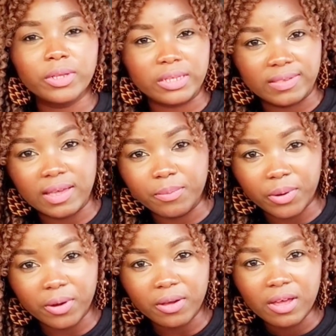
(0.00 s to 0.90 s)

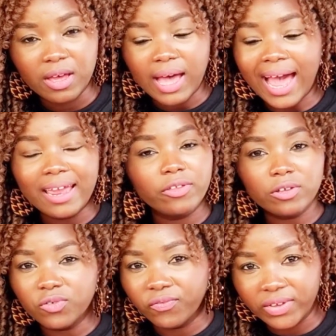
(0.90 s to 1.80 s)
December, either
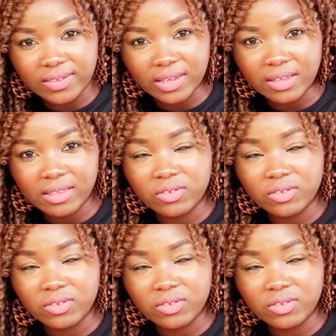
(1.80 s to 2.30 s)
to visit.